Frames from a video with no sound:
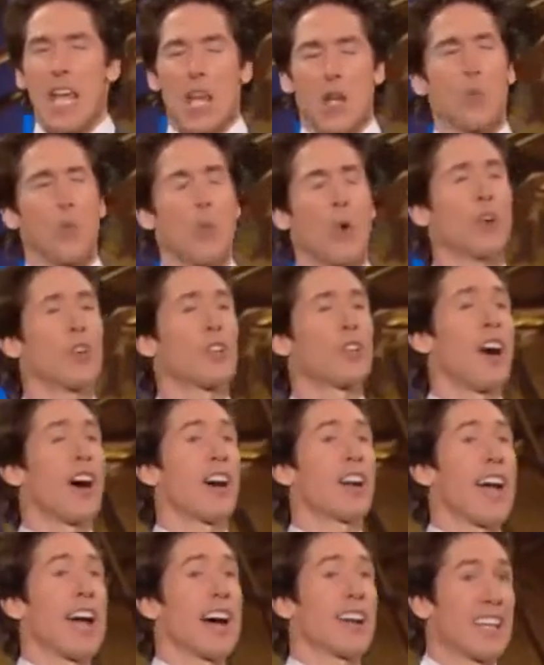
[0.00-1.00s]
And word
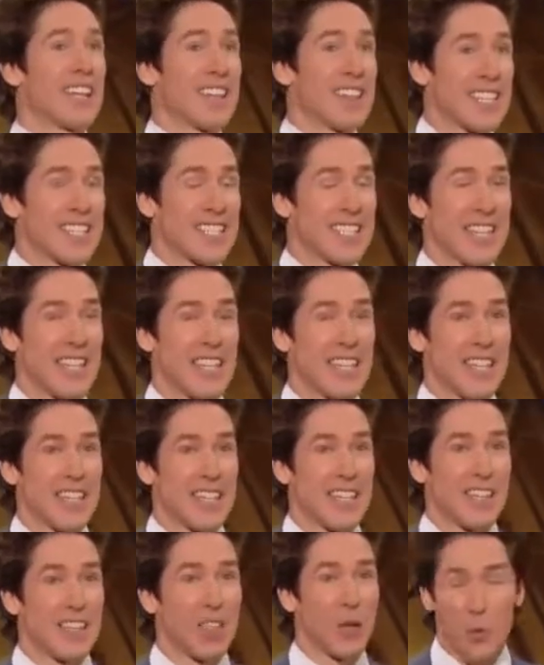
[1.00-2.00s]
got out in the city
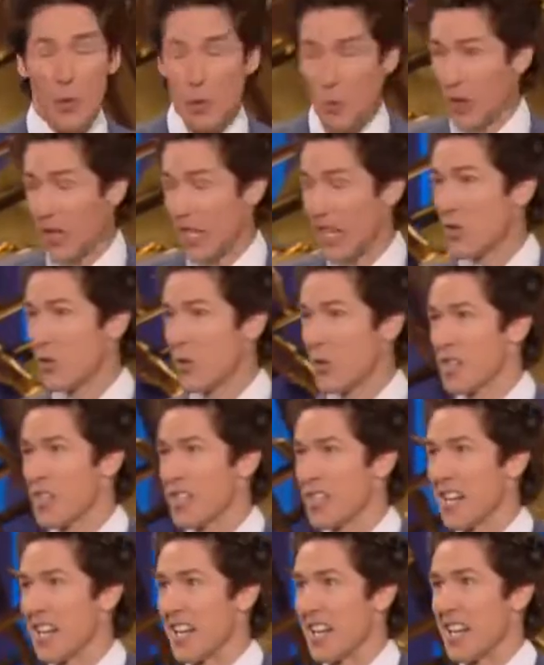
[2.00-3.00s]
that we were
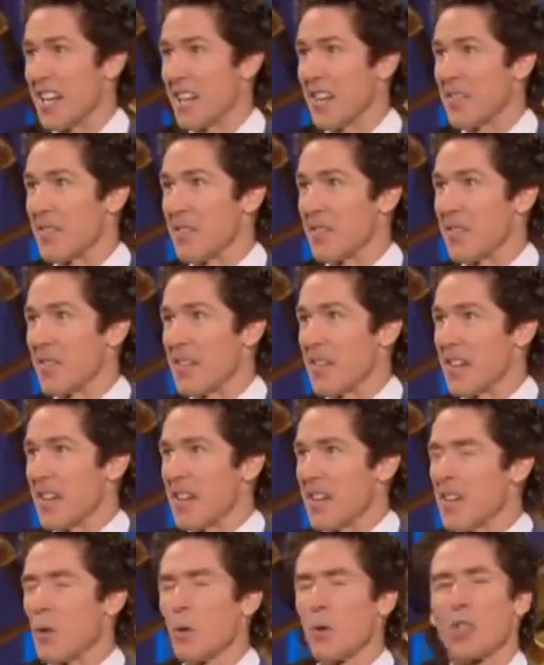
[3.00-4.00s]
interested in it.
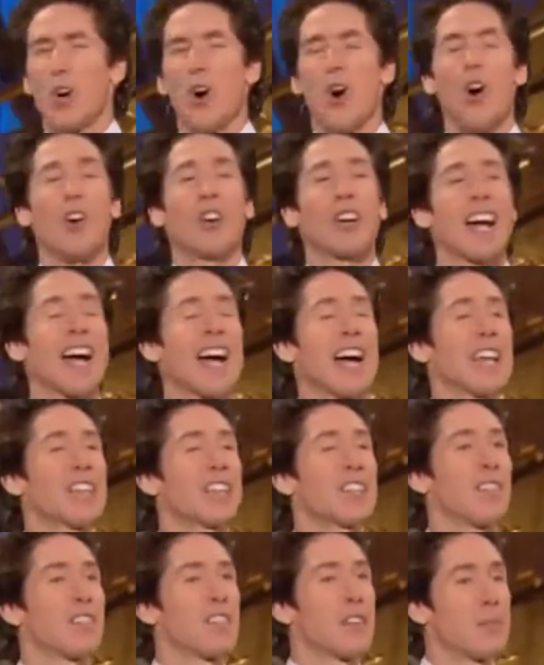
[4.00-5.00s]
And there was all
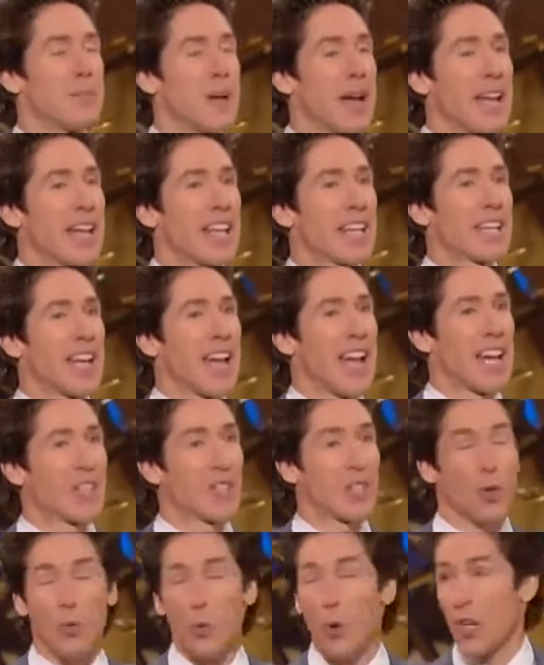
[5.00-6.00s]
kinds of debate as
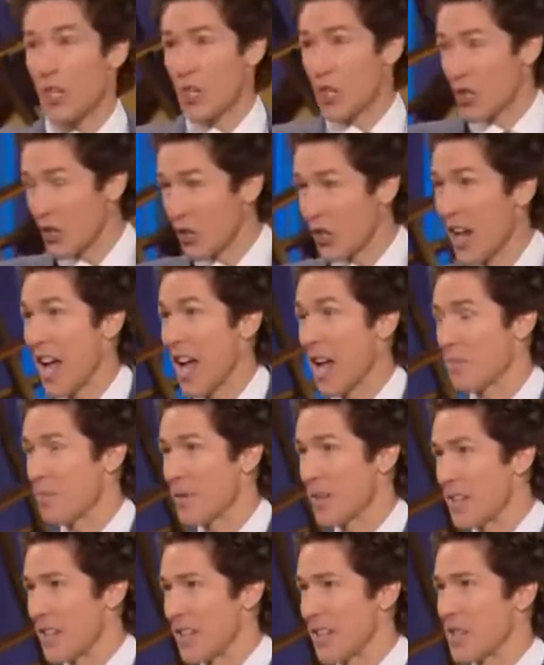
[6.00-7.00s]
to what should
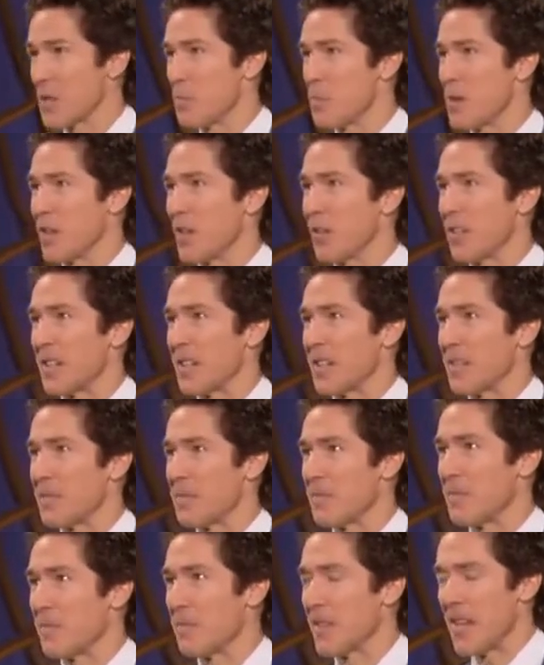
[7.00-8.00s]
happen to this building.
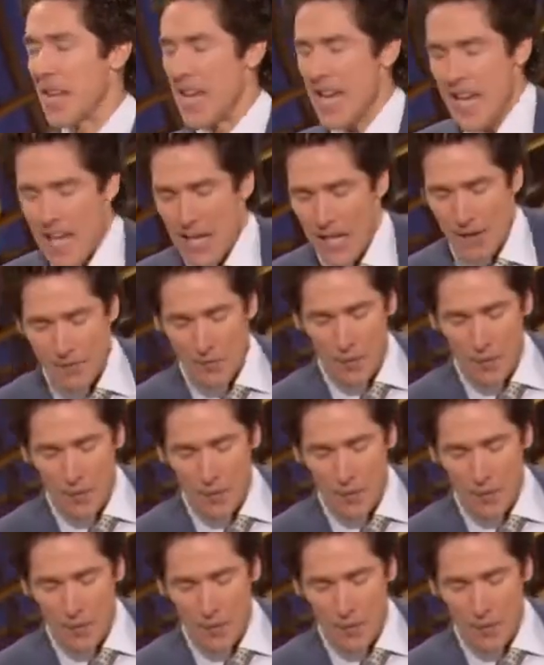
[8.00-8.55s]
And a